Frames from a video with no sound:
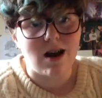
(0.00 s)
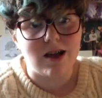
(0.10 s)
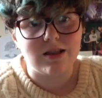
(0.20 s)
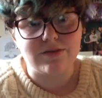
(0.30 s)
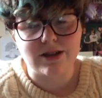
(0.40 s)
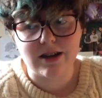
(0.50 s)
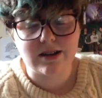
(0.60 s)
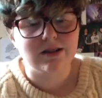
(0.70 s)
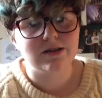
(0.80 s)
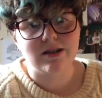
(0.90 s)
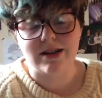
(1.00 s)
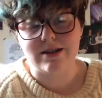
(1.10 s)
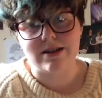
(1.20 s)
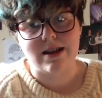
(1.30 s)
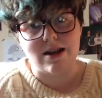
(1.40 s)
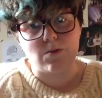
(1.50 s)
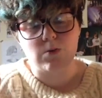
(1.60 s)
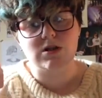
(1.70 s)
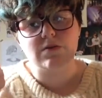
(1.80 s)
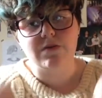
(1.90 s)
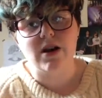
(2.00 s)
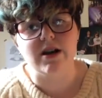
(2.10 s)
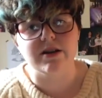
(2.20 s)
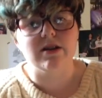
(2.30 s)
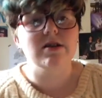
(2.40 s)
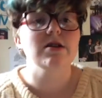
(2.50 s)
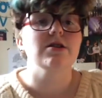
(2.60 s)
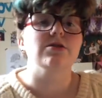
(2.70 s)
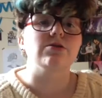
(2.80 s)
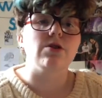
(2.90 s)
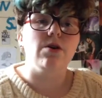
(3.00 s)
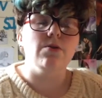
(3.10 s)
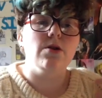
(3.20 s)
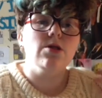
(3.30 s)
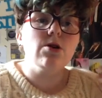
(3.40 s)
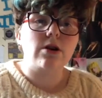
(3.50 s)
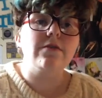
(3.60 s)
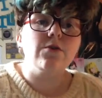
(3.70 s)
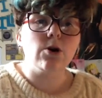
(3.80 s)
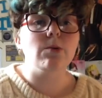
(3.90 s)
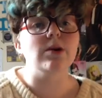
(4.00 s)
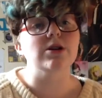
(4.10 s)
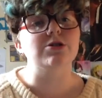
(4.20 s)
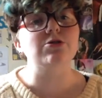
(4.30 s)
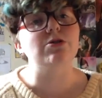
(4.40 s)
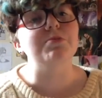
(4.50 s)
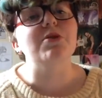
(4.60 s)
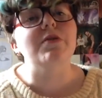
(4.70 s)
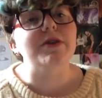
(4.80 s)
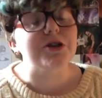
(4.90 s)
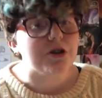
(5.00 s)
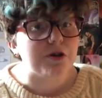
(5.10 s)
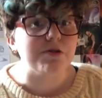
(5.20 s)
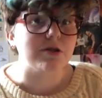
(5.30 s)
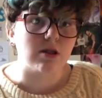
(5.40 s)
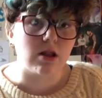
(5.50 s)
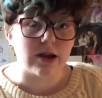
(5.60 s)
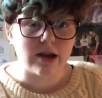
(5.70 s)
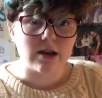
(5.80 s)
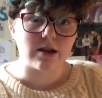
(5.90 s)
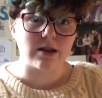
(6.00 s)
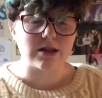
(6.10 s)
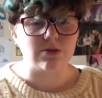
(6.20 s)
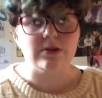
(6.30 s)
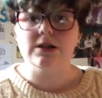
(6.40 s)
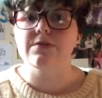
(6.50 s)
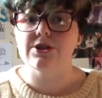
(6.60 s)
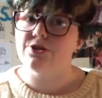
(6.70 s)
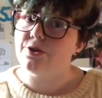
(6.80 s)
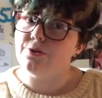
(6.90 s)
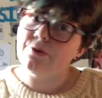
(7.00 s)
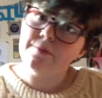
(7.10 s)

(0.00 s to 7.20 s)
I loved it. It was fun. So look forward to more videos like last week's video.